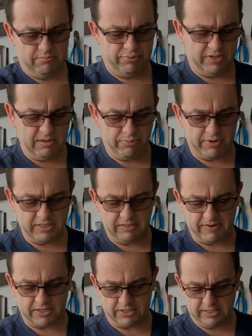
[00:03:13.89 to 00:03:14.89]
Pretty
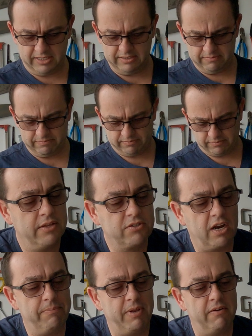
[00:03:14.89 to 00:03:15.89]
impressive, actually. It's
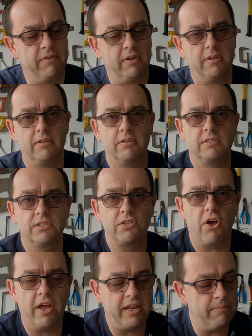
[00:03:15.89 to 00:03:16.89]
got a bit of a
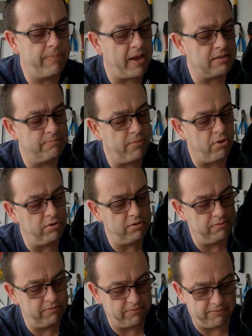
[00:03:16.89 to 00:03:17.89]
side impact
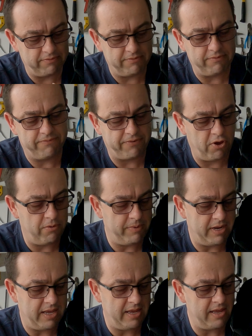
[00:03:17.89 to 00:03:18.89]
molded foam
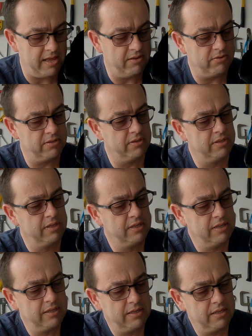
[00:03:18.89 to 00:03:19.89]
in here,
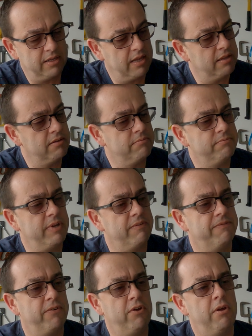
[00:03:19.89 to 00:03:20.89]
bit
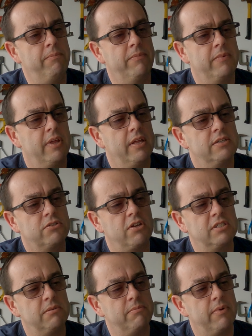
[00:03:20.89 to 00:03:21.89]
firm. It's
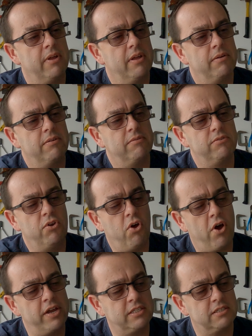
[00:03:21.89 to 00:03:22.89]
got some
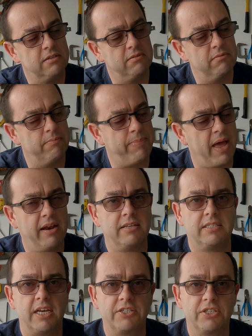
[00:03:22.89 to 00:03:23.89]
nice
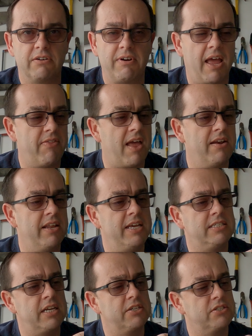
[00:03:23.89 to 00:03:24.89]
padded section around that
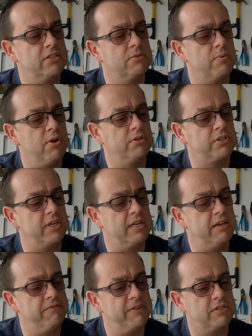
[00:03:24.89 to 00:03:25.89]
knee section as well, so your
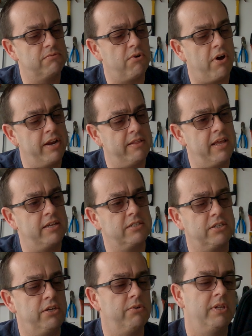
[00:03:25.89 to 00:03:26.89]
knee fits right in there
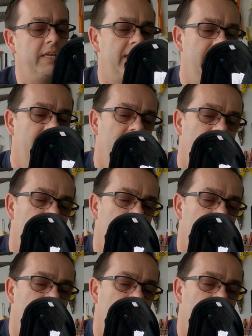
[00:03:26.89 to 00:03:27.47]
securely.